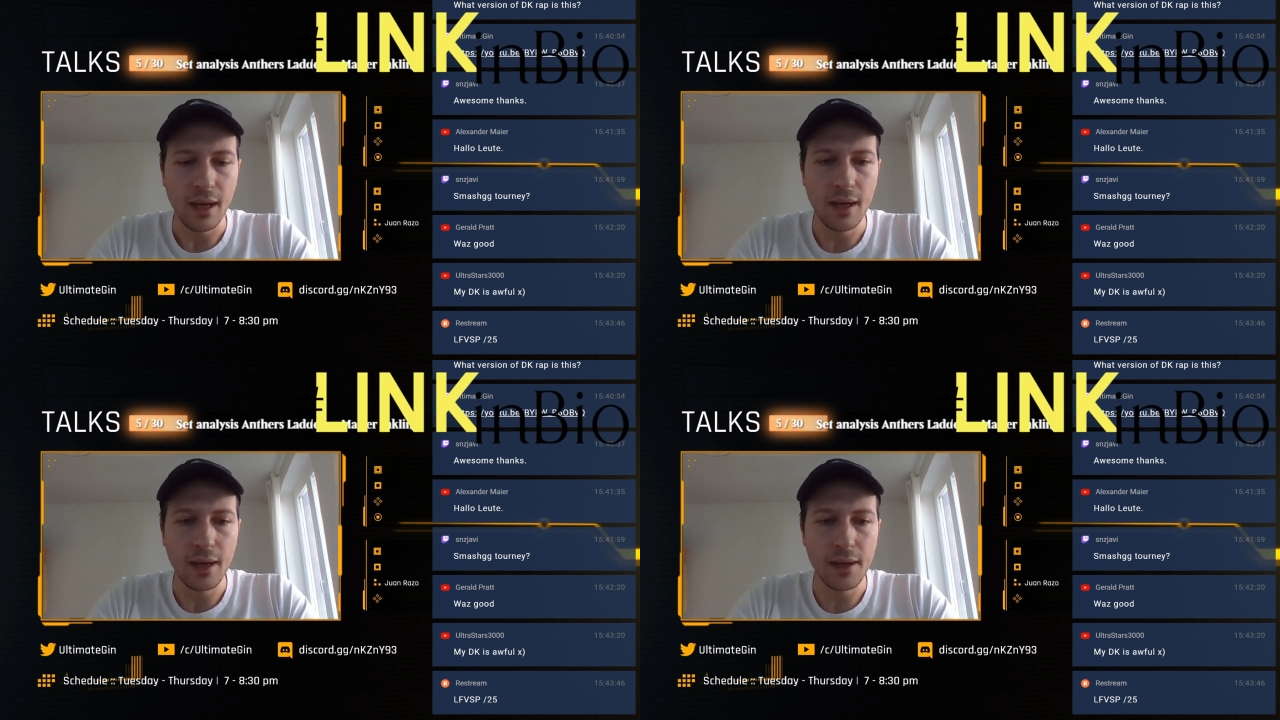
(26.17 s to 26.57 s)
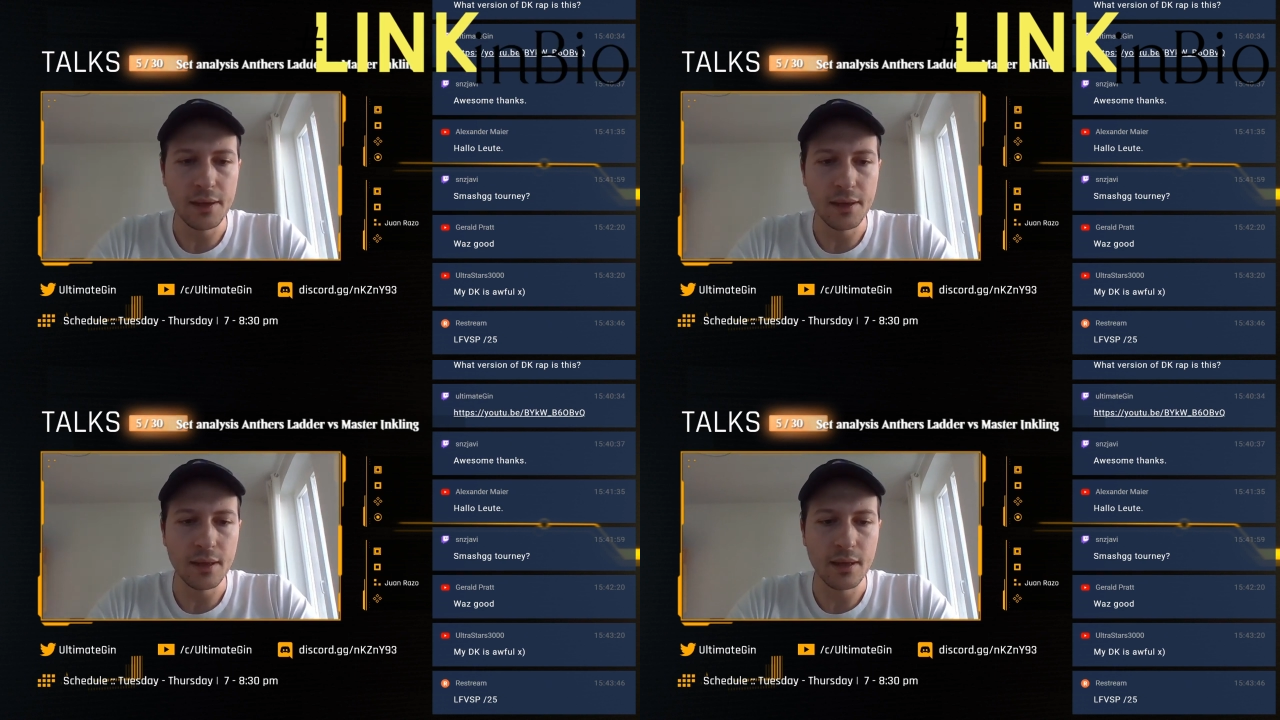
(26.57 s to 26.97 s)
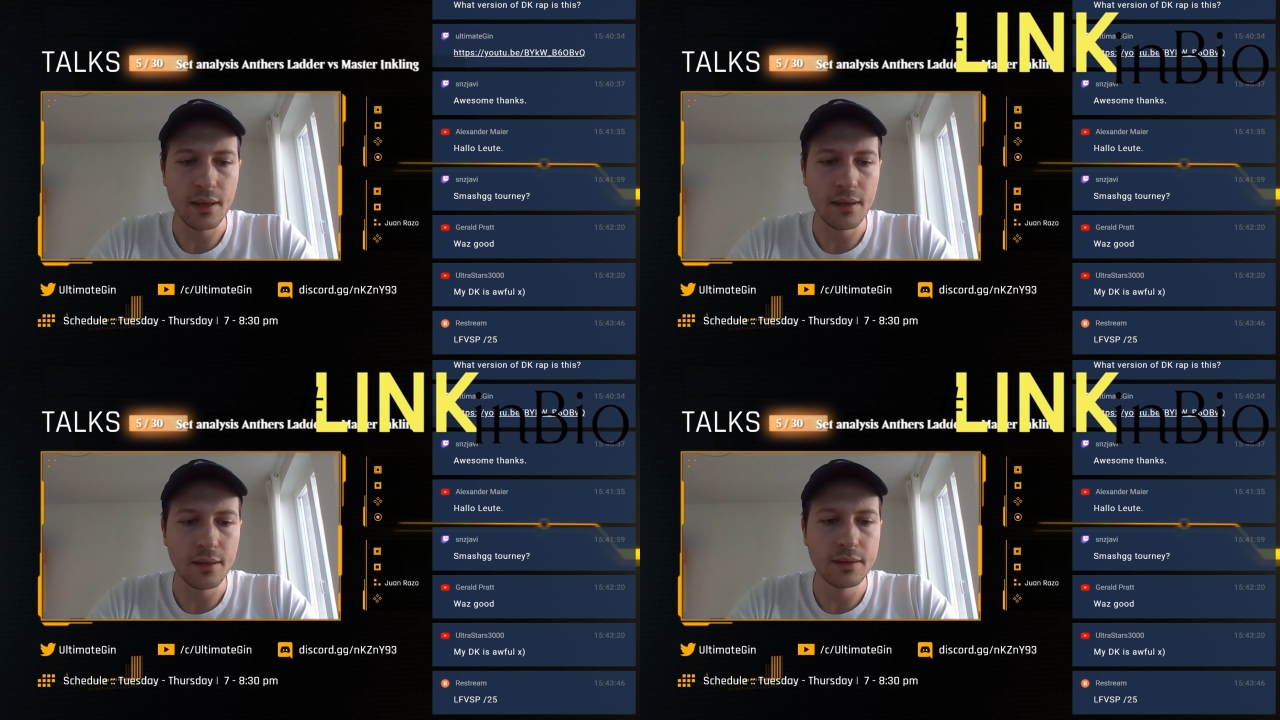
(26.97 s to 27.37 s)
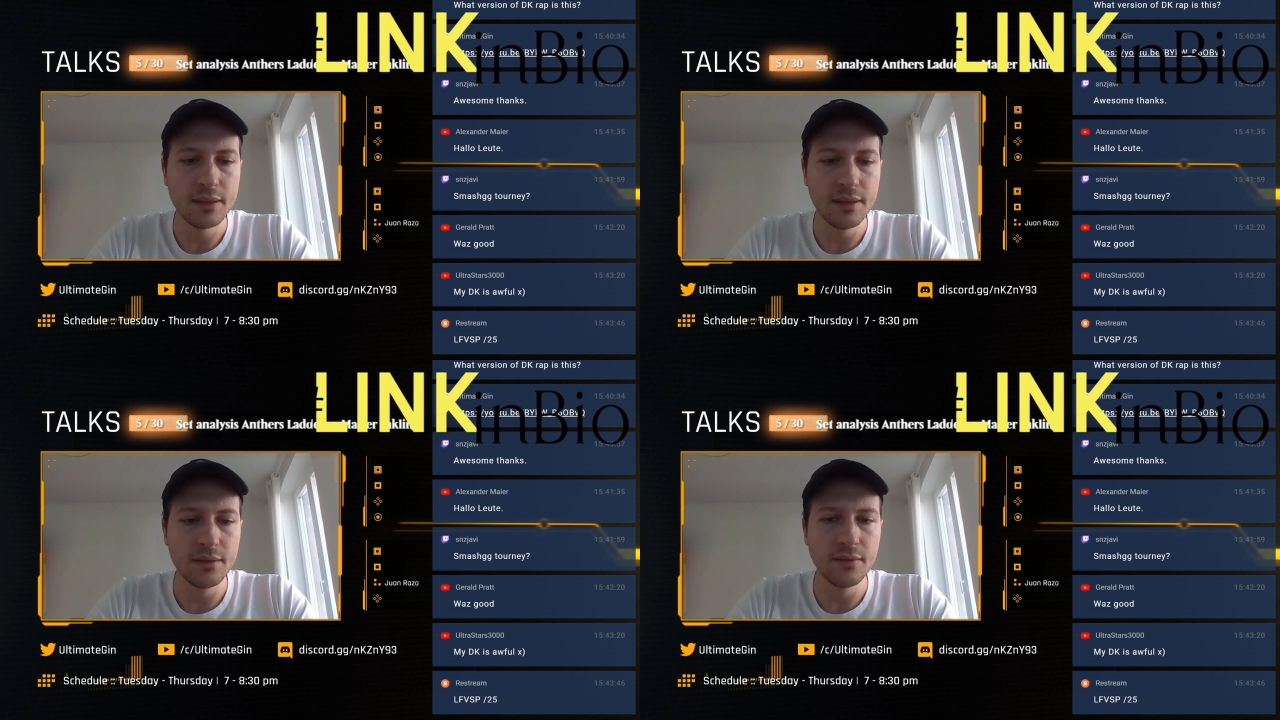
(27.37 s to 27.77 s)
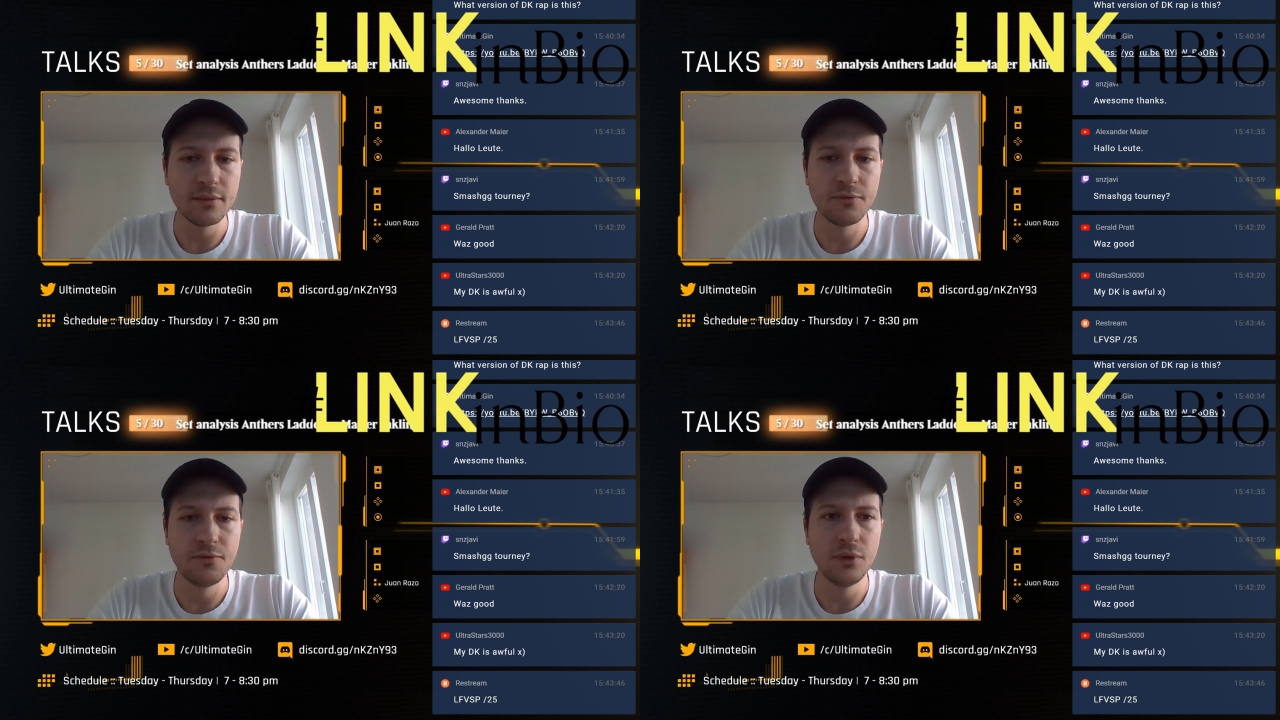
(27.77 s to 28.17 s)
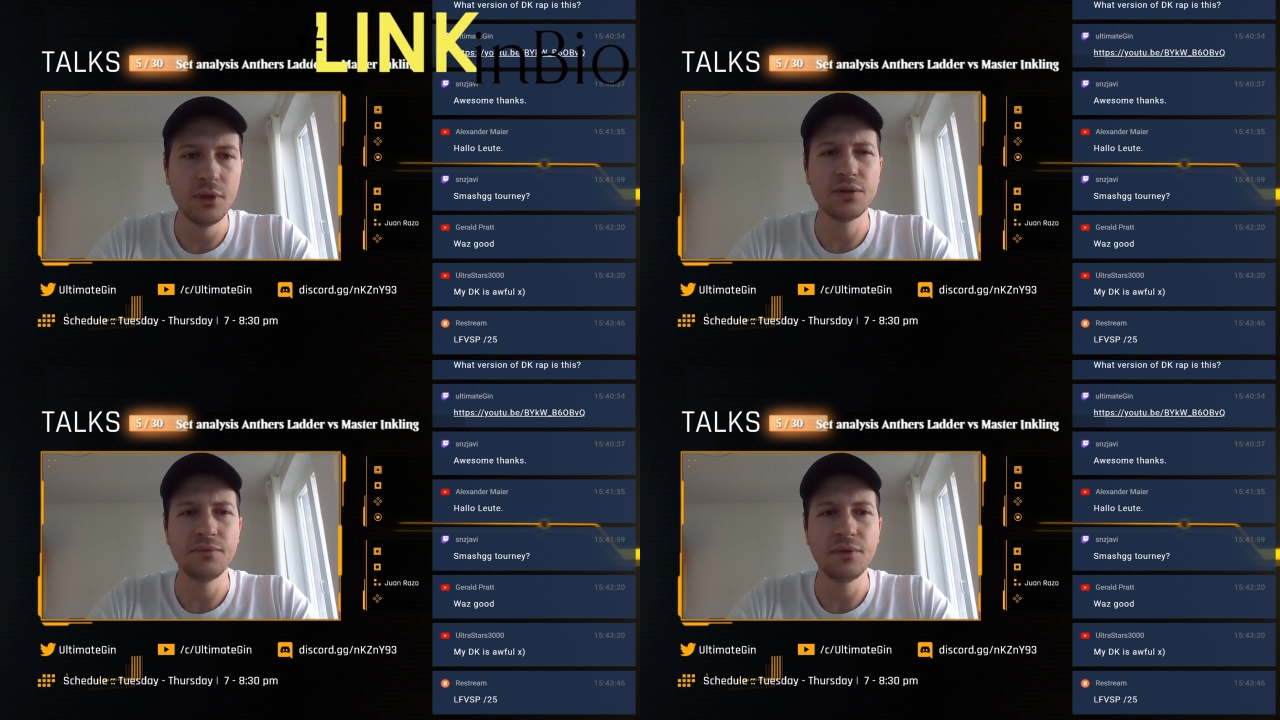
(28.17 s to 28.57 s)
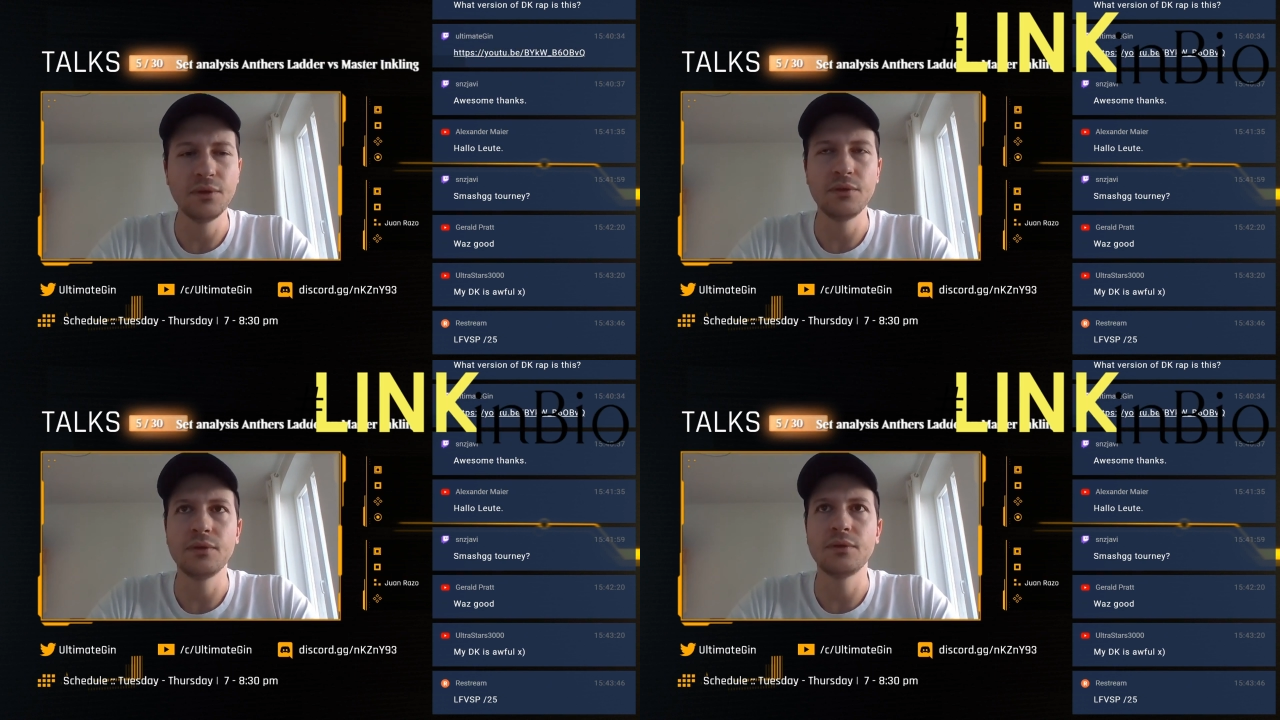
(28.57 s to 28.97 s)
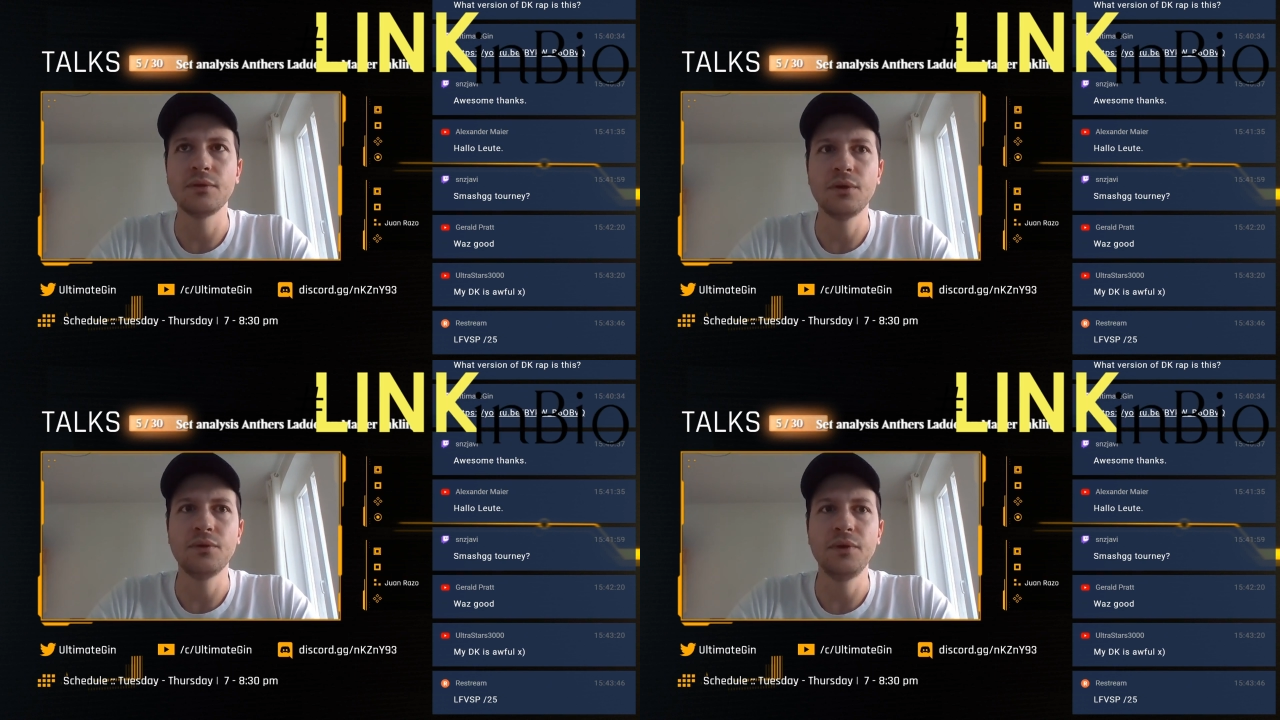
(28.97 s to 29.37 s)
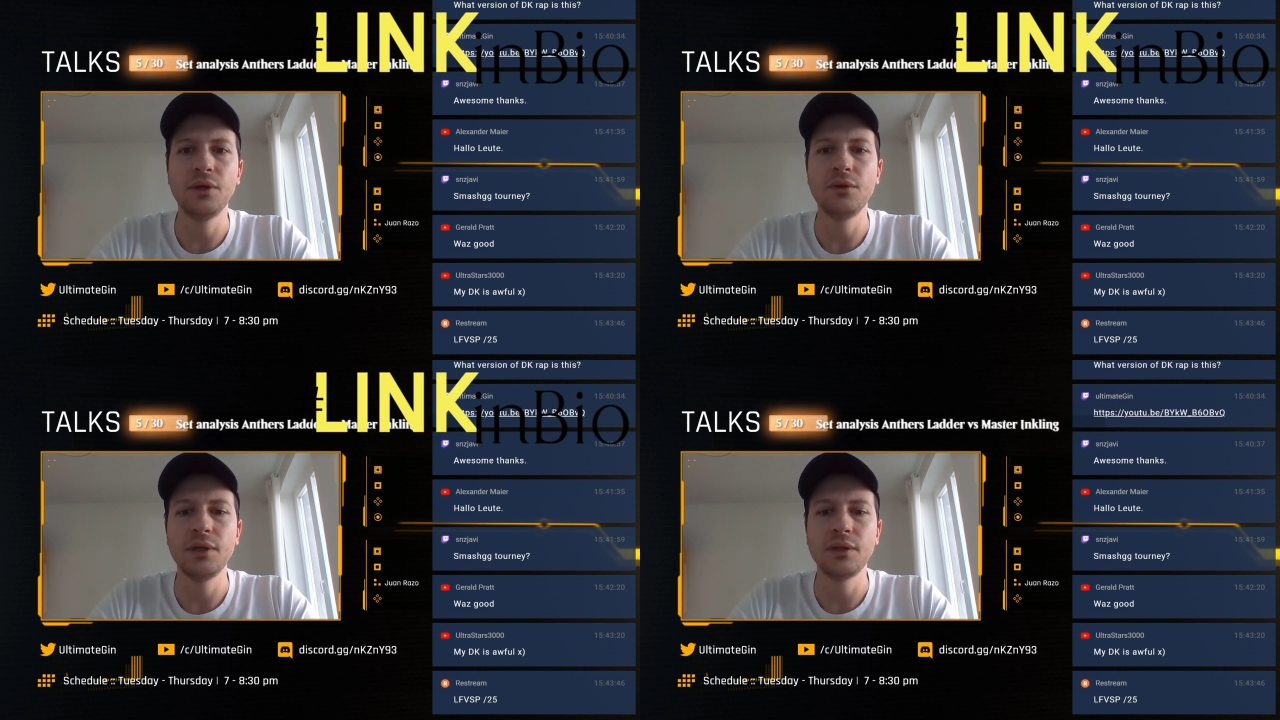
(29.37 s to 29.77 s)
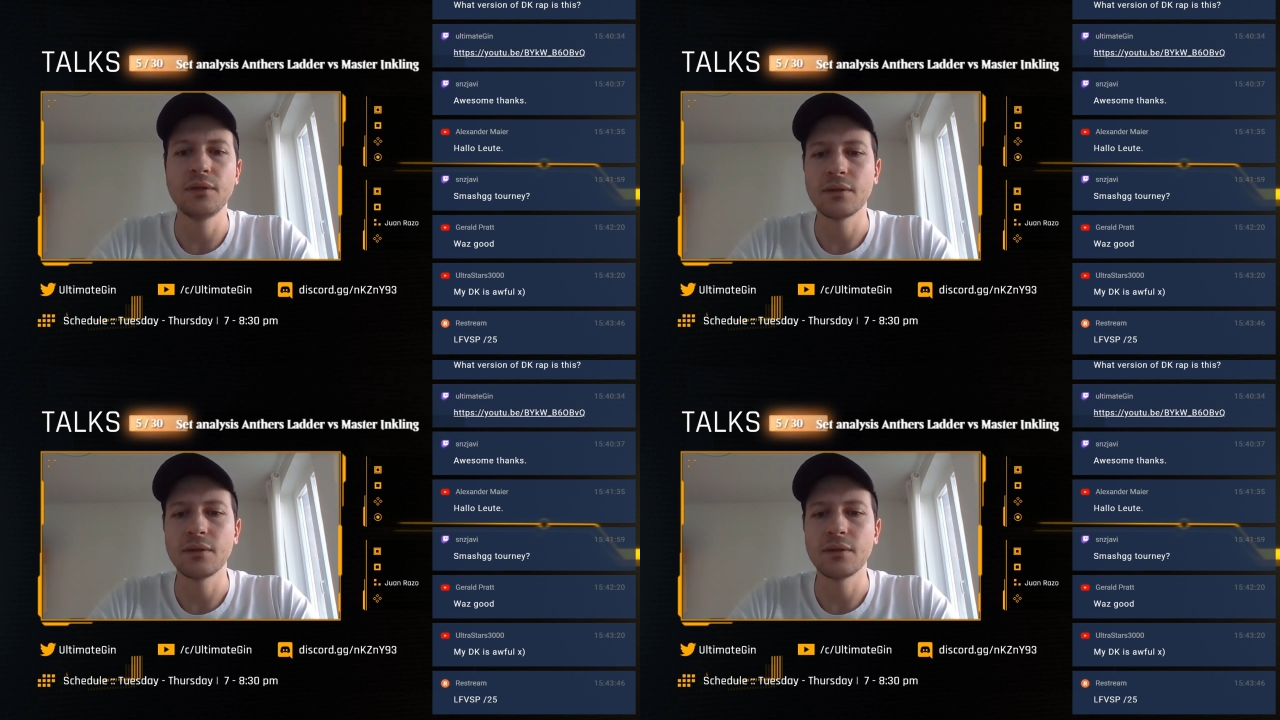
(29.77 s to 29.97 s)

I didn't fully configure it